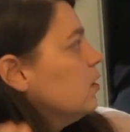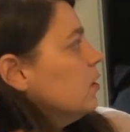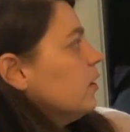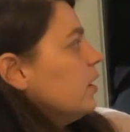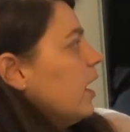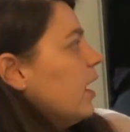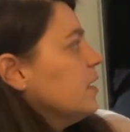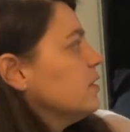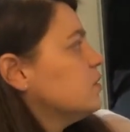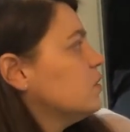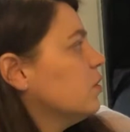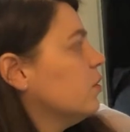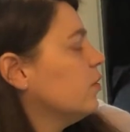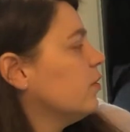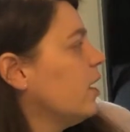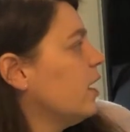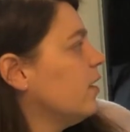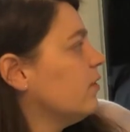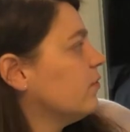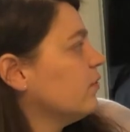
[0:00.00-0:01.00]
Okay, so
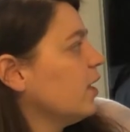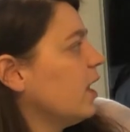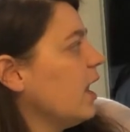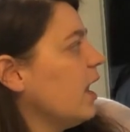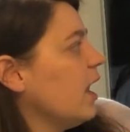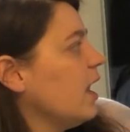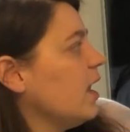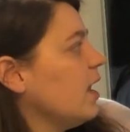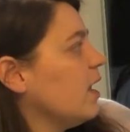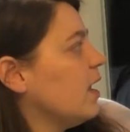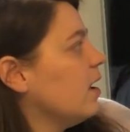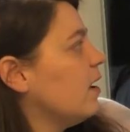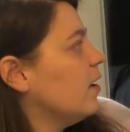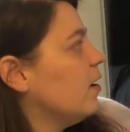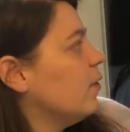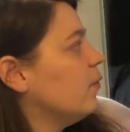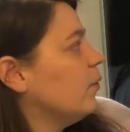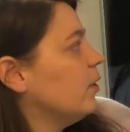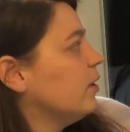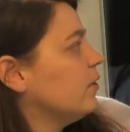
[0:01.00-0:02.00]
if
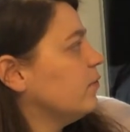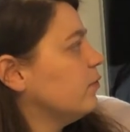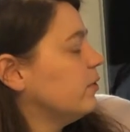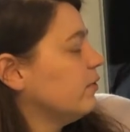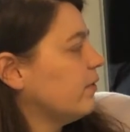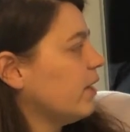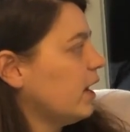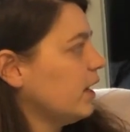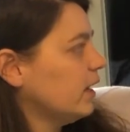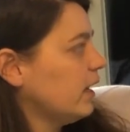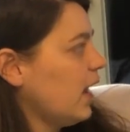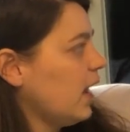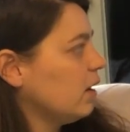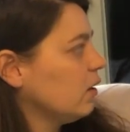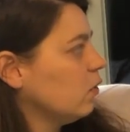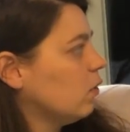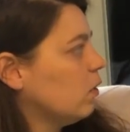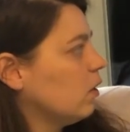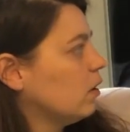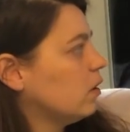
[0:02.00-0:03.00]
we've got a
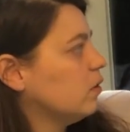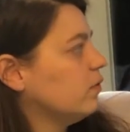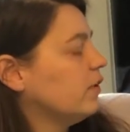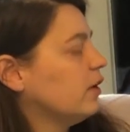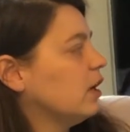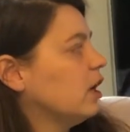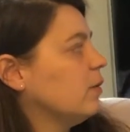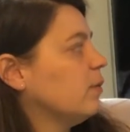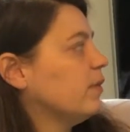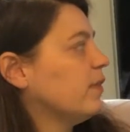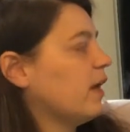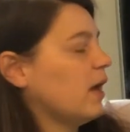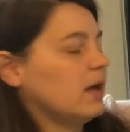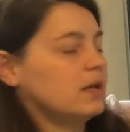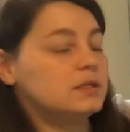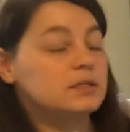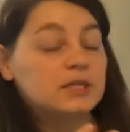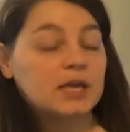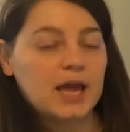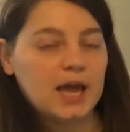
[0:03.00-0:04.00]
categorical variable that
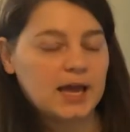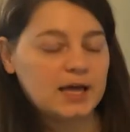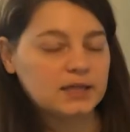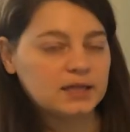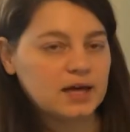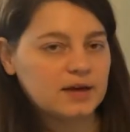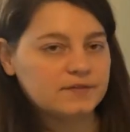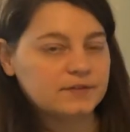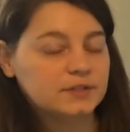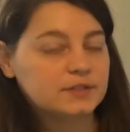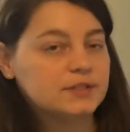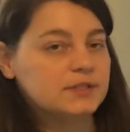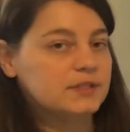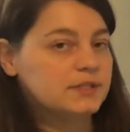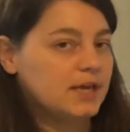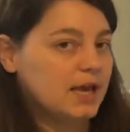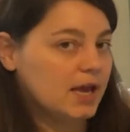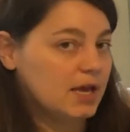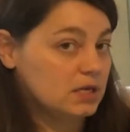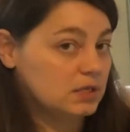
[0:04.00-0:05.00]
has k levels and
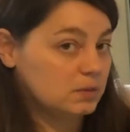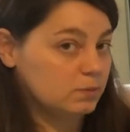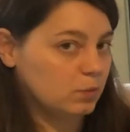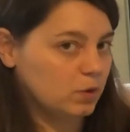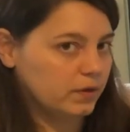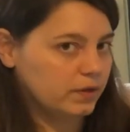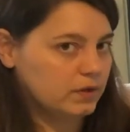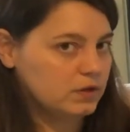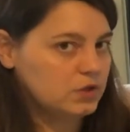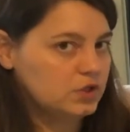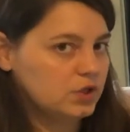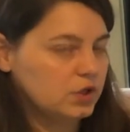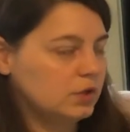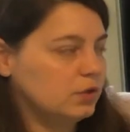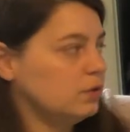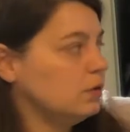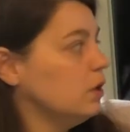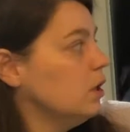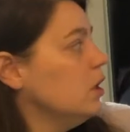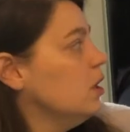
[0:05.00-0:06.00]
k is more than
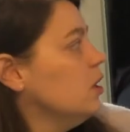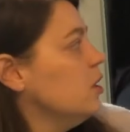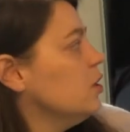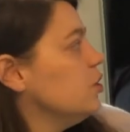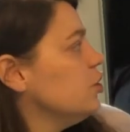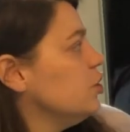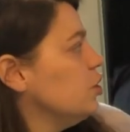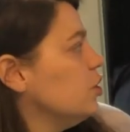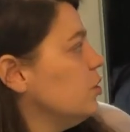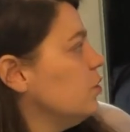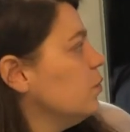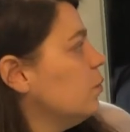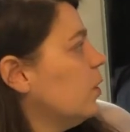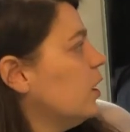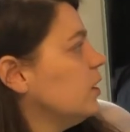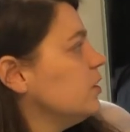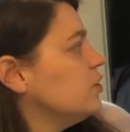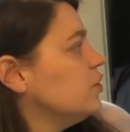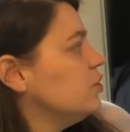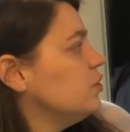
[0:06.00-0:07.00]
2, you
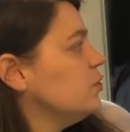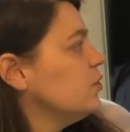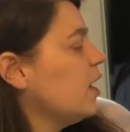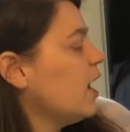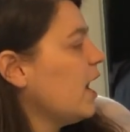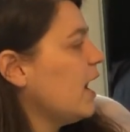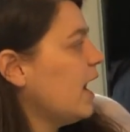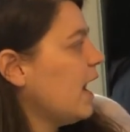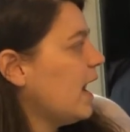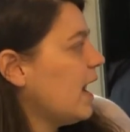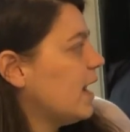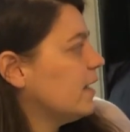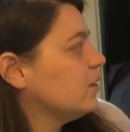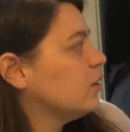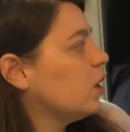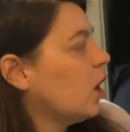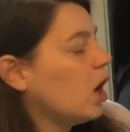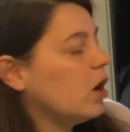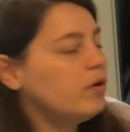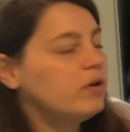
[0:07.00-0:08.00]
want to add
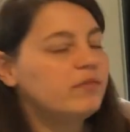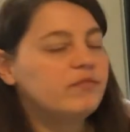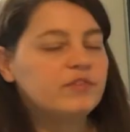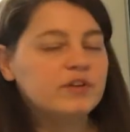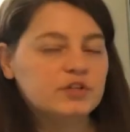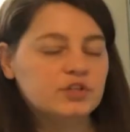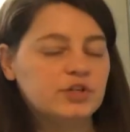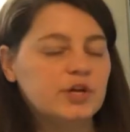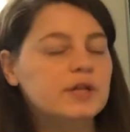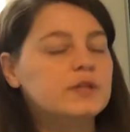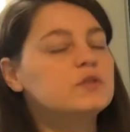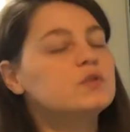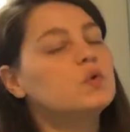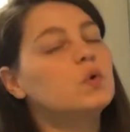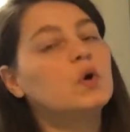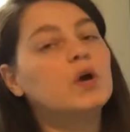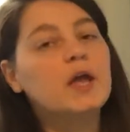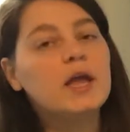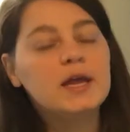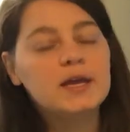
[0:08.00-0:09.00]
coefficients
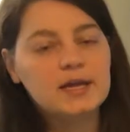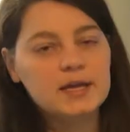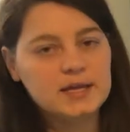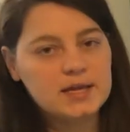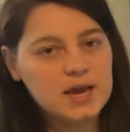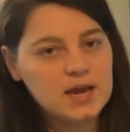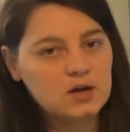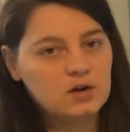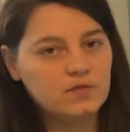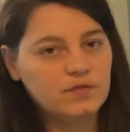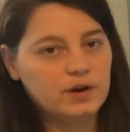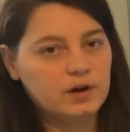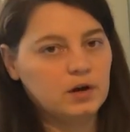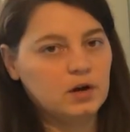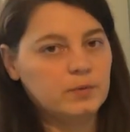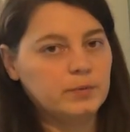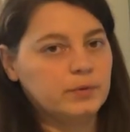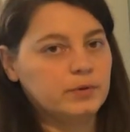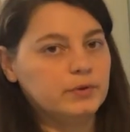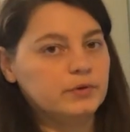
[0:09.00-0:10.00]
or indicator
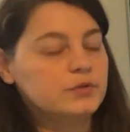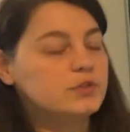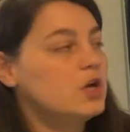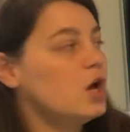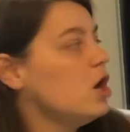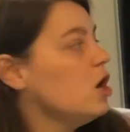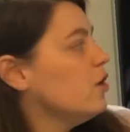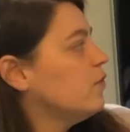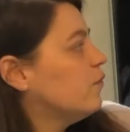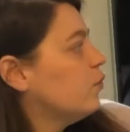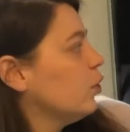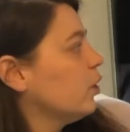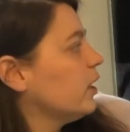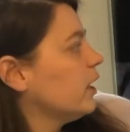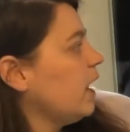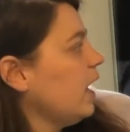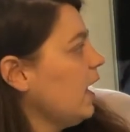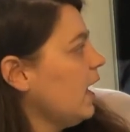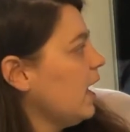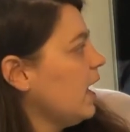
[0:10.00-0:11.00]
variables for
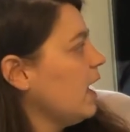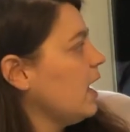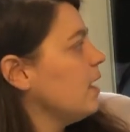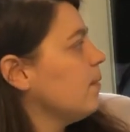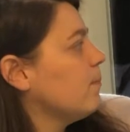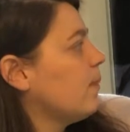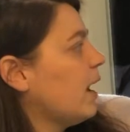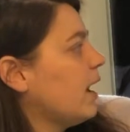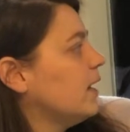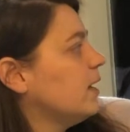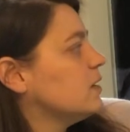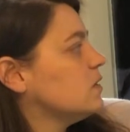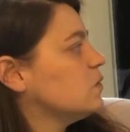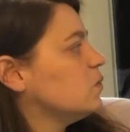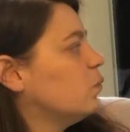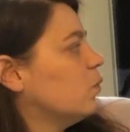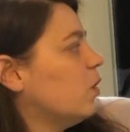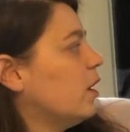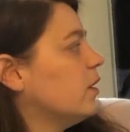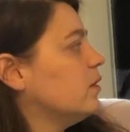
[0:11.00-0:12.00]

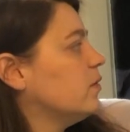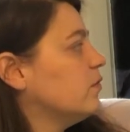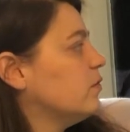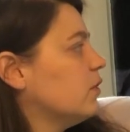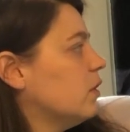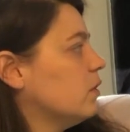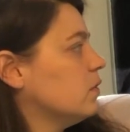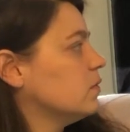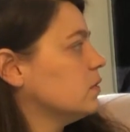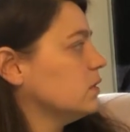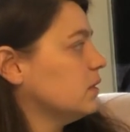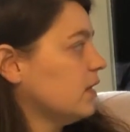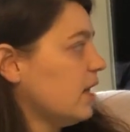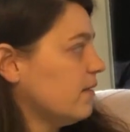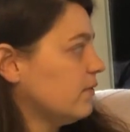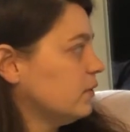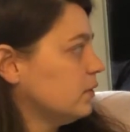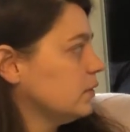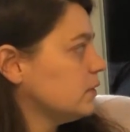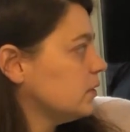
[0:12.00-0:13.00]
k-1 of those
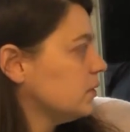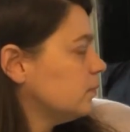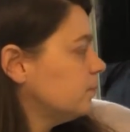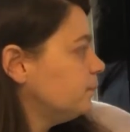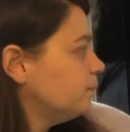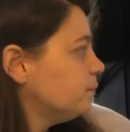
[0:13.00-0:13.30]
levels.